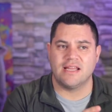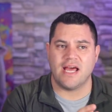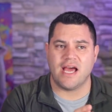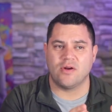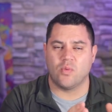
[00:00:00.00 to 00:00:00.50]

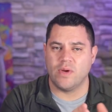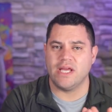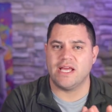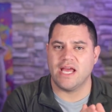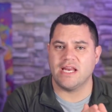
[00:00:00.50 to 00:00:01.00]
then
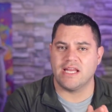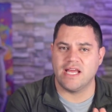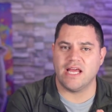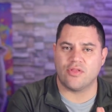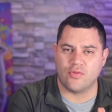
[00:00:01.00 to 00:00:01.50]
we can
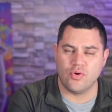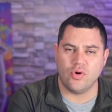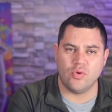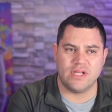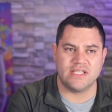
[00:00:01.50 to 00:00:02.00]
get
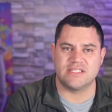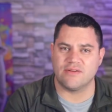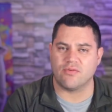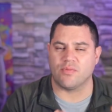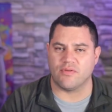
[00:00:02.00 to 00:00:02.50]
through these
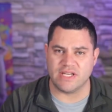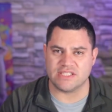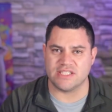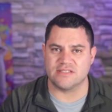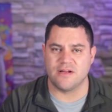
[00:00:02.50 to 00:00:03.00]
different
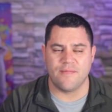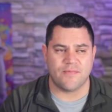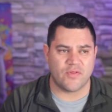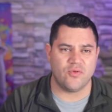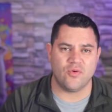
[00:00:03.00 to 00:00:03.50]
provisions
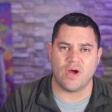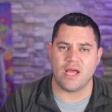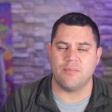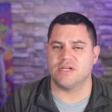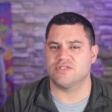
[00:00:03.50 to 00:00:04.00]
through
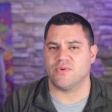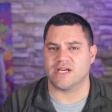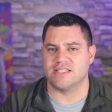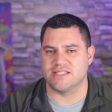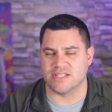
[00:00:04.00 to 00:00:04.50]
a budget
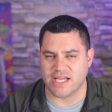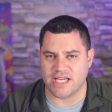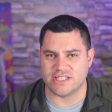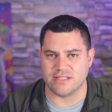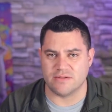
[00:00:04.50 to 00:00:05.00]

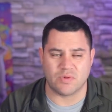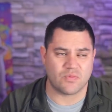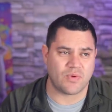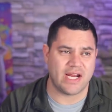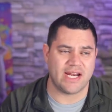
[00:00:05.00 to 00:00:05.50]
reconciliation but
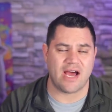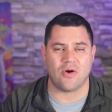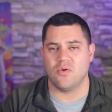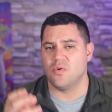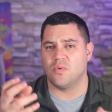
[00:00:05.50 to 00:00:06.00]
right
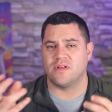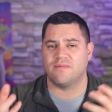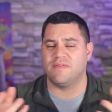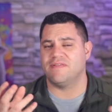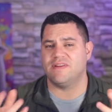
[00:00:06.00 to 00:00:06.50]
now with a
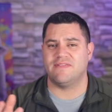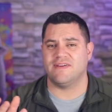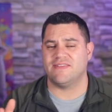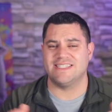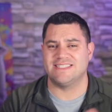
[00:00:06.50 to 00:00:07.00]

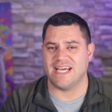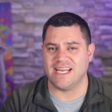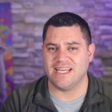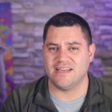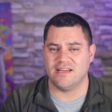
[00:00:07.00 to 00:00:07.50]
50-50
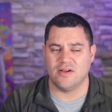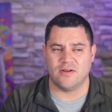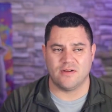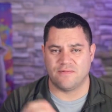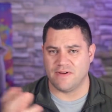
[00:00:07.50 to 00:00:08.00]
senate
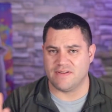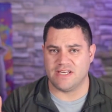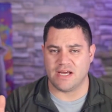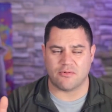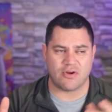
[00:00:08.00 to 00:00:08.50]
you know
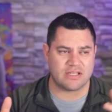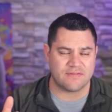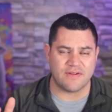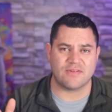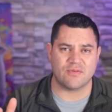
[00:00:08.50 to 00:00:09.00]
50
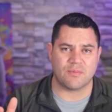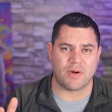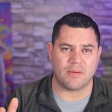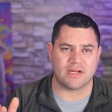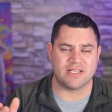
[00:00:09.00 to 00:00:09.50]
democrats 50
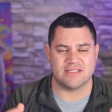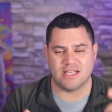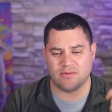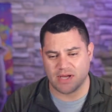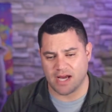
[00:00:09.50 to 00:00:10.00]
republicans
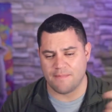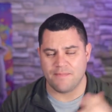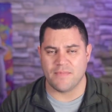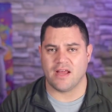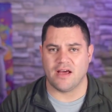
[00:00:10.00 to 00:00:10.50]
then we
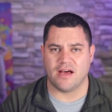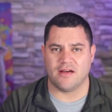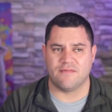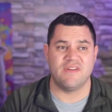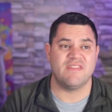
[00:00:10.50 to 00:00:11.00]
got
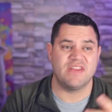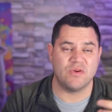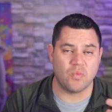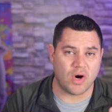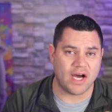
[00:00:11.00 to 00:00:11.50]
uh,
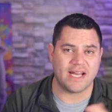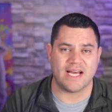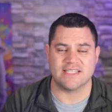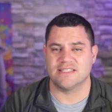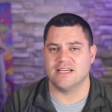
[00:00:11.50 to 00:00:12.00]
51
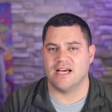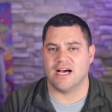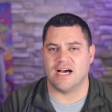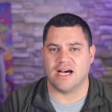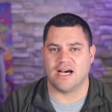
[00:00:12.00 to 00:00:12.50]
as
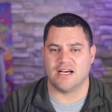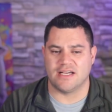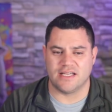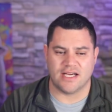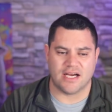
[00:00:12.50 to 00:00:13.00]
uh,
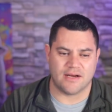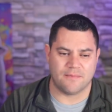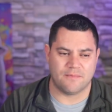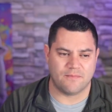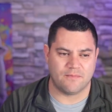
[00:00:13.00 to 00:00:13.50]
uh,